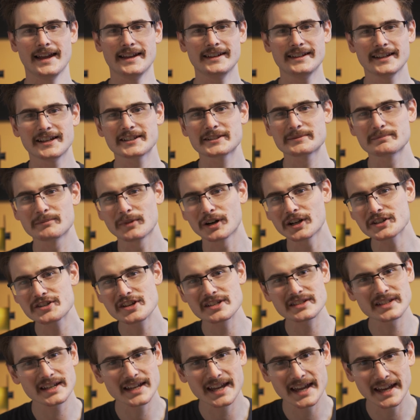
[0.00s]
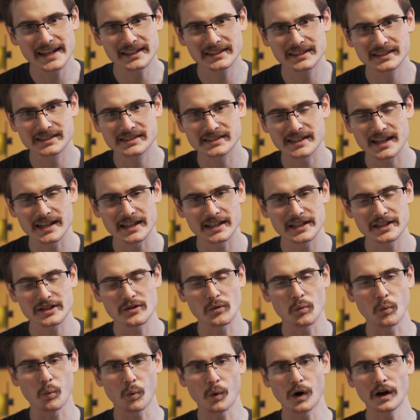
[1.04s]
And as much as I hate to say
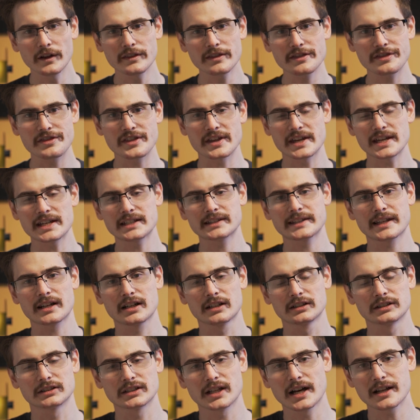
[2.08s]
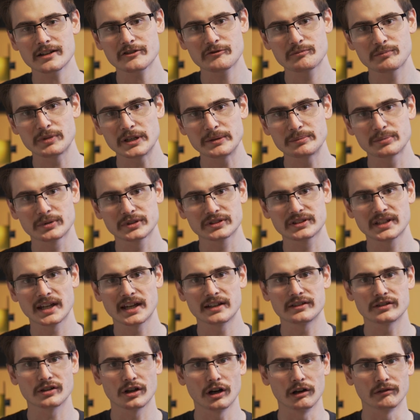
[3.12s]
it, one thing that a lot of people
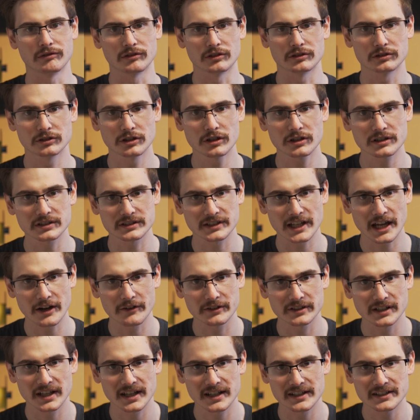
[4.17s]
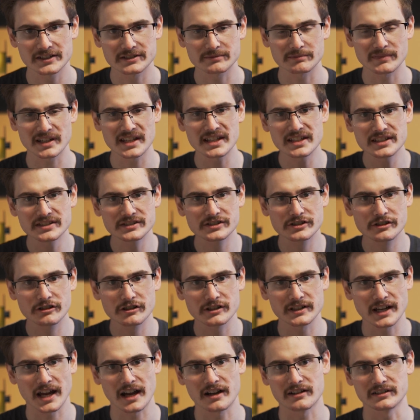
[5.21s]
tend to overlook nowadays is
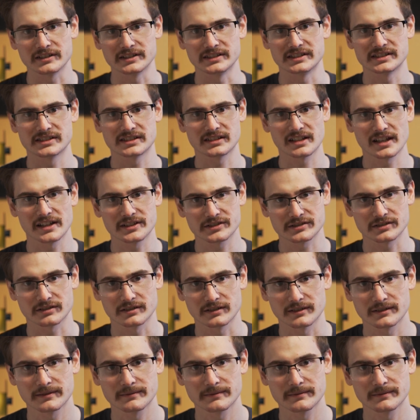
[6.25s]
Creality Slicer.